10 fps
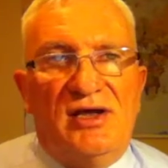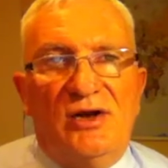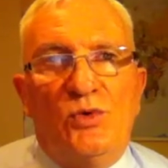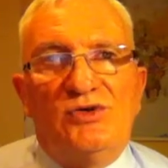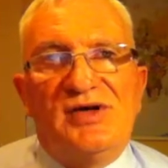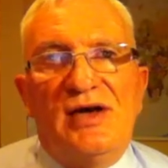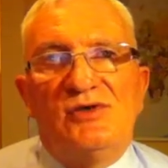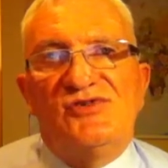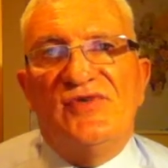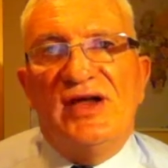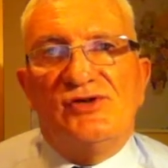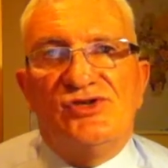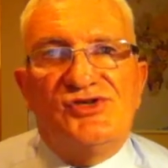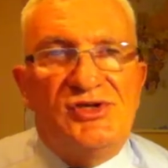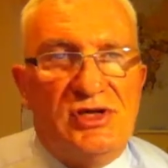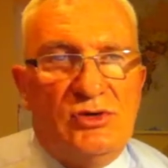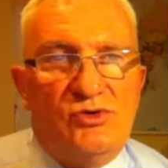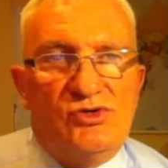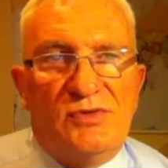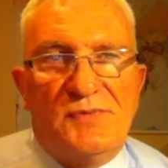kilowatt hours of electricity
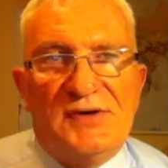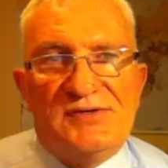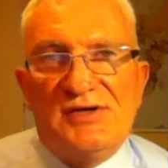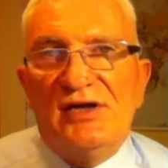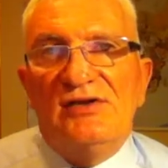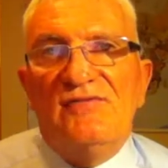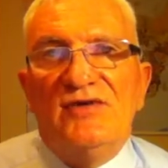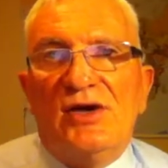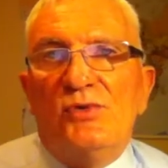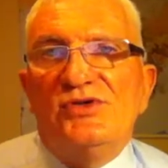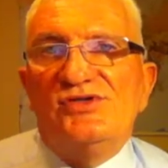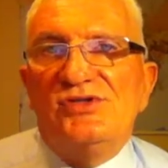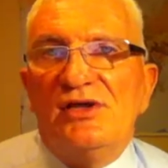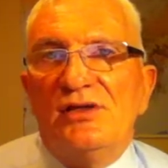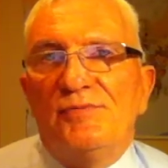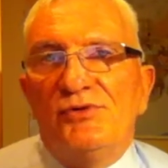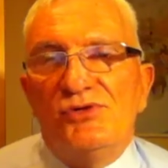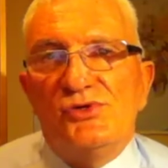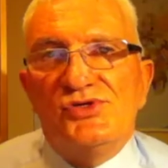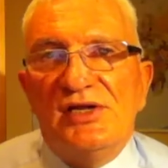used per tonne of liquid steel
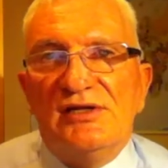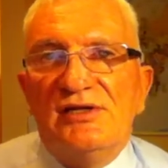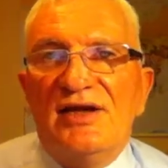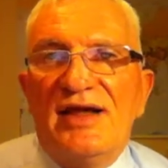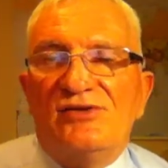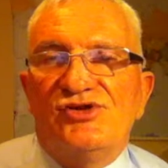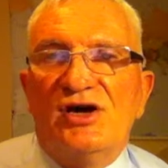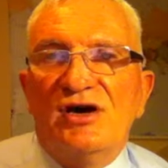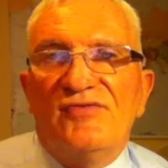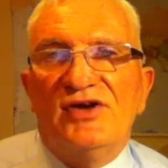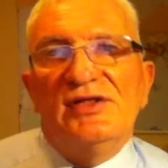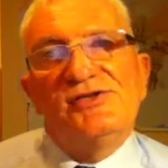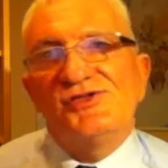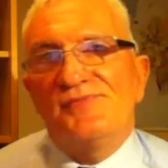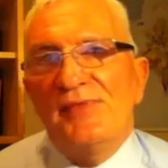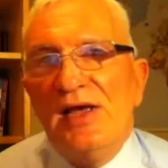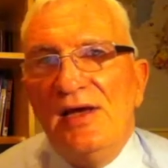produced in an electric arc furnace.